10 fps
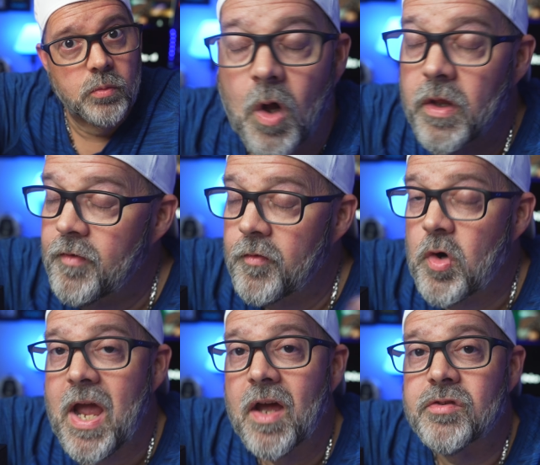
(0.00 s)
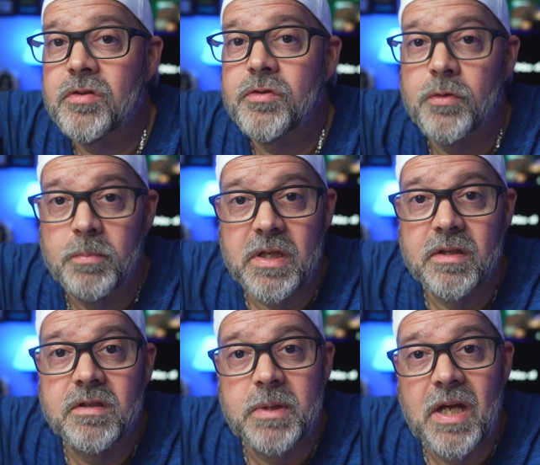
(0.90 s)
All they've ever asked is for
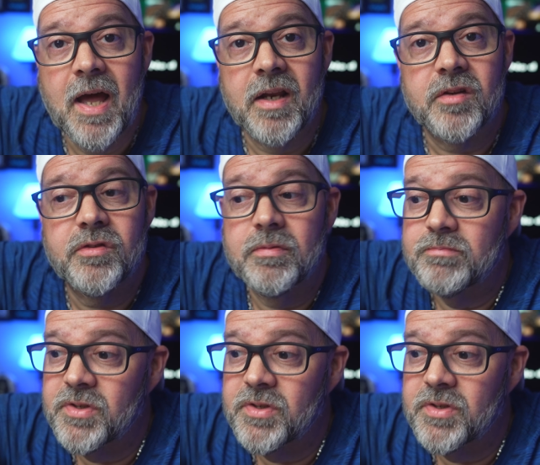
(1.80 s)
me to be honest.